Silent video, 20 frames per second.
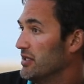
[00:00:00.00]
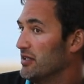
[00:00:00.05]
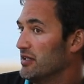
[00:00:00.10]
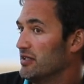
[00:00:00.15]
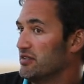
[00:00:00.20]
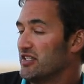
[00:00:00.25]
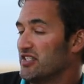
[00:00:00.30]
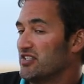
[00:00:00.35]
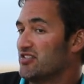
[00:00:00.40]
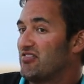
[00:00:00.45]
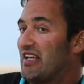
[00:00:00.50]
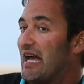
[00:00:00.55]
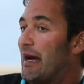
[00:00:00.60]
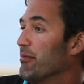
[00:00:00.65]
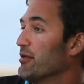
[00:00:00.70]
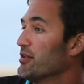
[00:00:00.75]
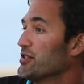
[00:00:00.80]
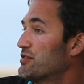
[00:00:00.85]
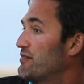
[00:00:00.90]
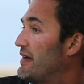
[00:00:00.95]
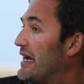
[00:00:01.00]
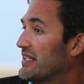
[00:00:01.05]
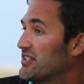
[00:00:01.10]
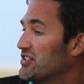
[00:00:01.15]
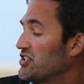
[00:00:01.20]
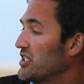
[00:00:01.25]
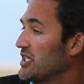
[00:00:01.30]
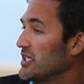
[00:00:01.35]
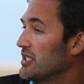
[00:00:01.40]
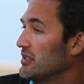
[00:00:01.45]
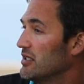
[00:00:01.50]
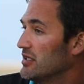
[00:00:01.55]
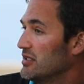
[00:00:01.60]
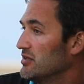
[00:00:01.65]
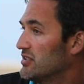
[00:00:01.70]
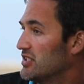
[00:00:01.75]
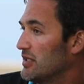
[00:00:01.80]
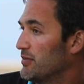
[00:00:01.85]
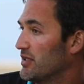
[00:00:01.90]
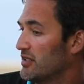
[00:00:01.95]
an established vaccine and
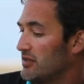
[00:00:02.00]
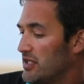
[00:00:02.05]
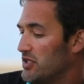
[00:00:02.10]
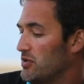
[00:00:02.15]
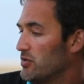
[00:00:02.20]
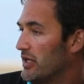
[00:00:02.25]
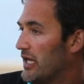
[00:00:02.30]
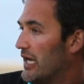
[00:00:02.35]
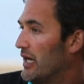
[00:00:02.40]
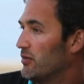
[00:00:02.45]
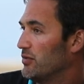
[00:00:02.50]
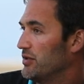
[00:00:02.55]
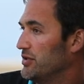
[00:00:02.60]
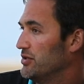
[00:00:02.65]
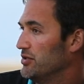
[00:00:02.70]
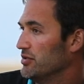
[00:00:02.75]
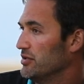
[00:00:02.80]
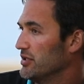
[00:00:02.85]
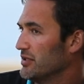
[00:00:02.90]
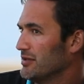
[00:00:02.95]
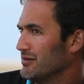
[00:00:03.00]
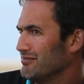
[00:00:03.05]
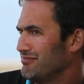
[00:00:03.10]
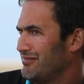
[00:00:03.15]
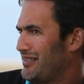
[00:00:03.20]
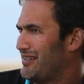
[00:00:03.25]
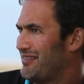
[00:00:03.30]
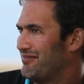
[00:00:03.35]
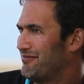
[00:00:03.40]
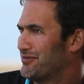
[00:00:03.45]
it's something that you get when you're little, yeah,